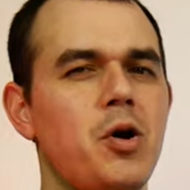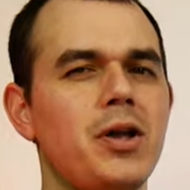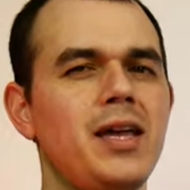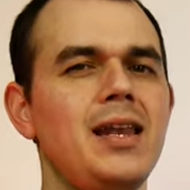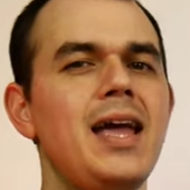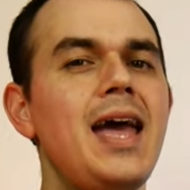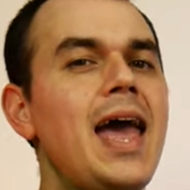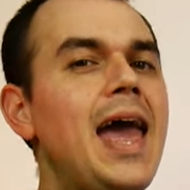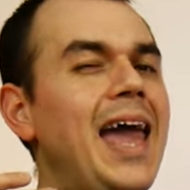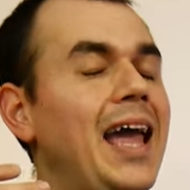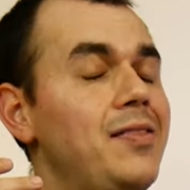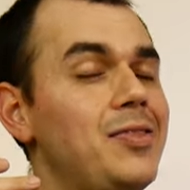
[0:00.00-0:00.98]
market,
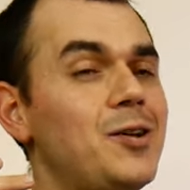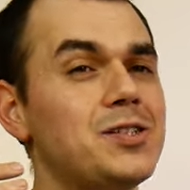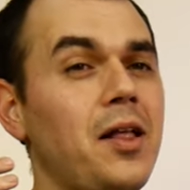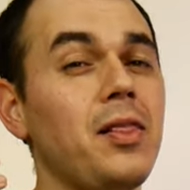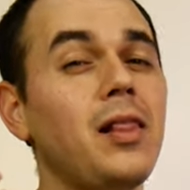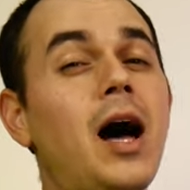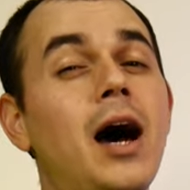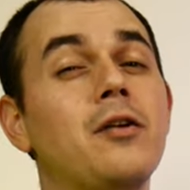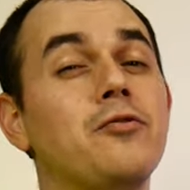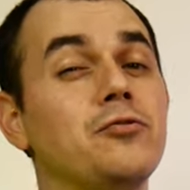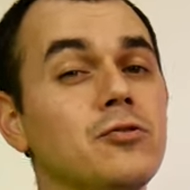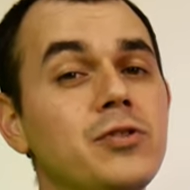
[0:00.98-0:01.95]
and there's a
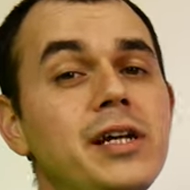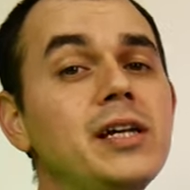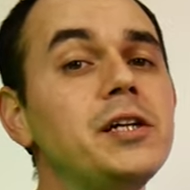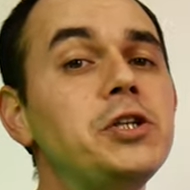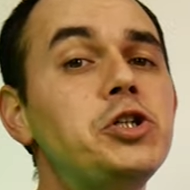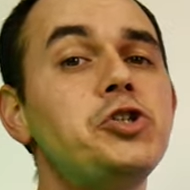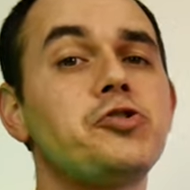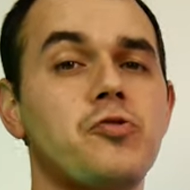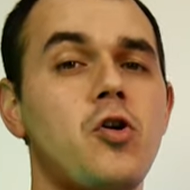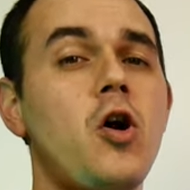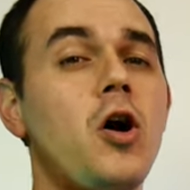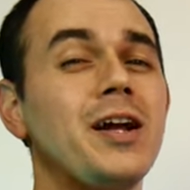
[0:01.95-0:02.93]
lot of really
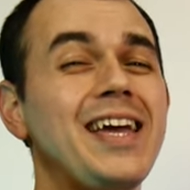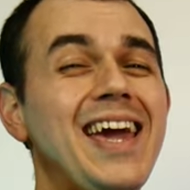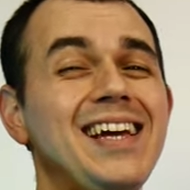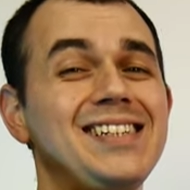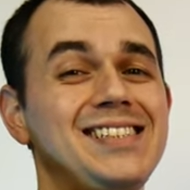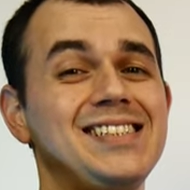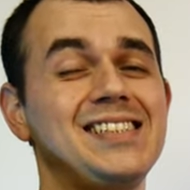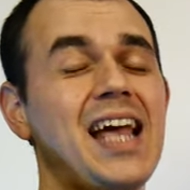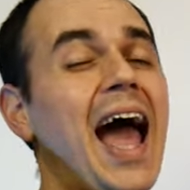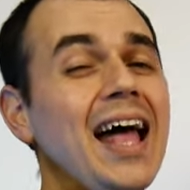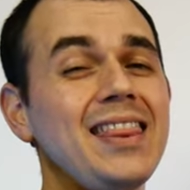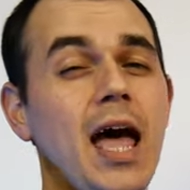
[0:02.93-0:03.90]
strong cases
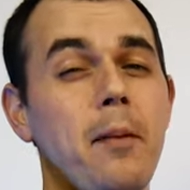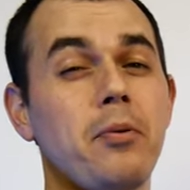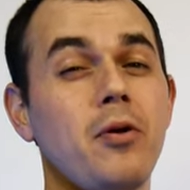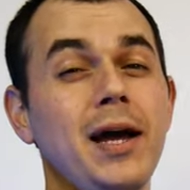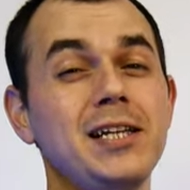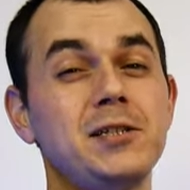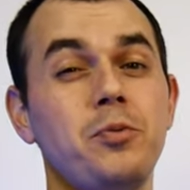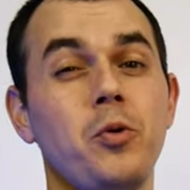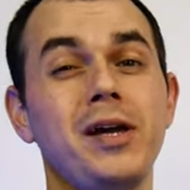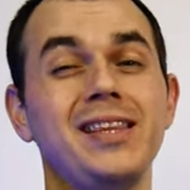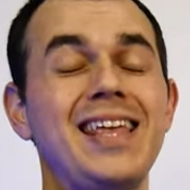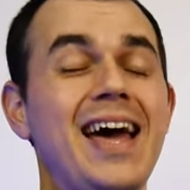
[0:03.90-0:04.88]
at that price
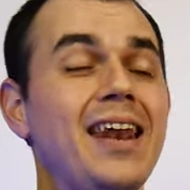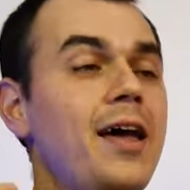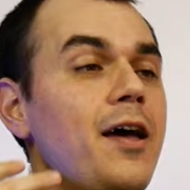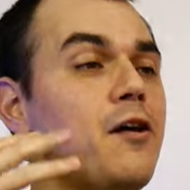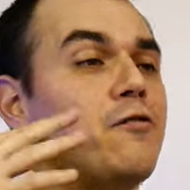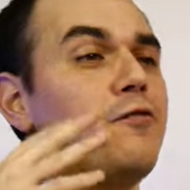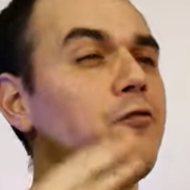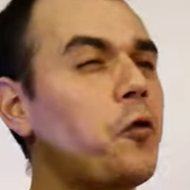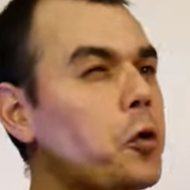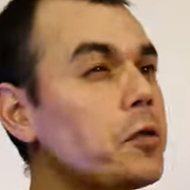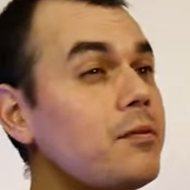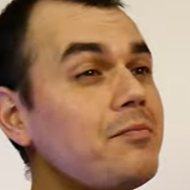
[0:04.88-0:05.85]
point that,
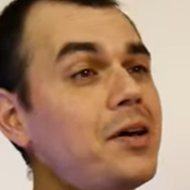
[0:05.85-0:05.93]
for the